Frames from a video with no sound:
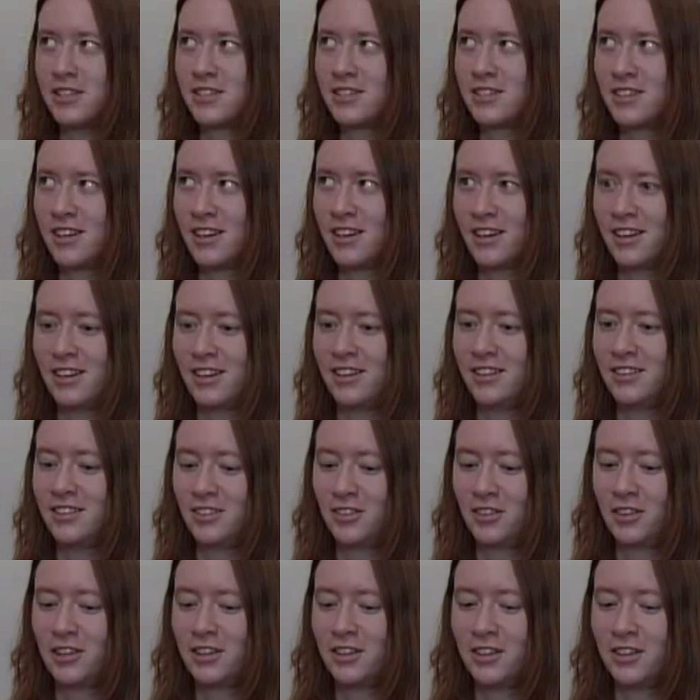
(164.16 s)
It's like a
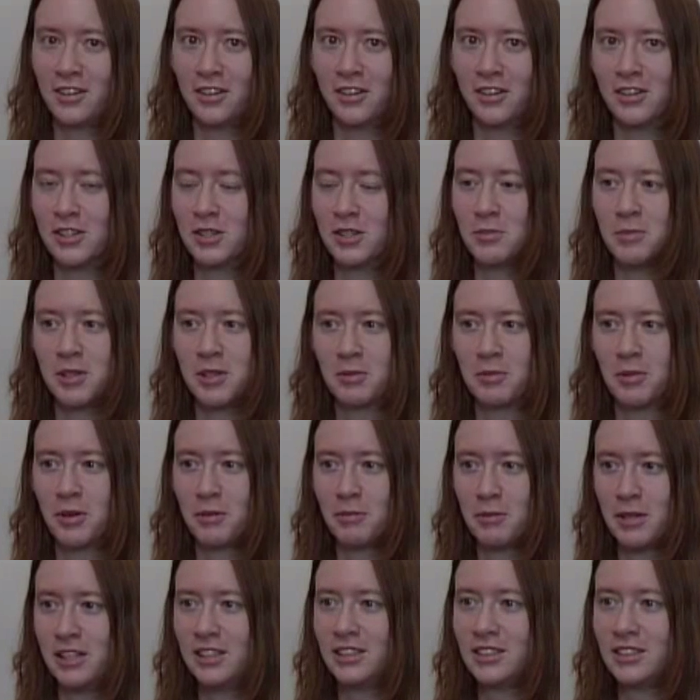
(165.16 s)
little kid on Christmas, pretty
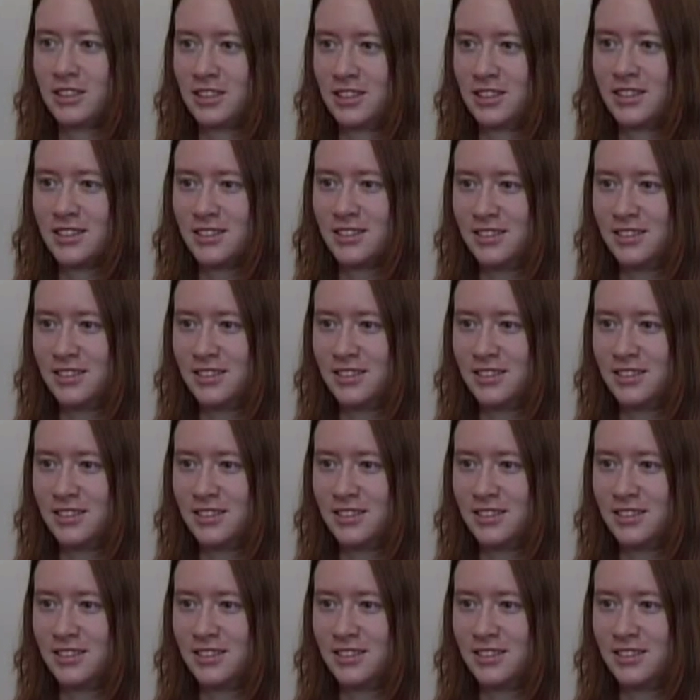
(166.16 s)
much.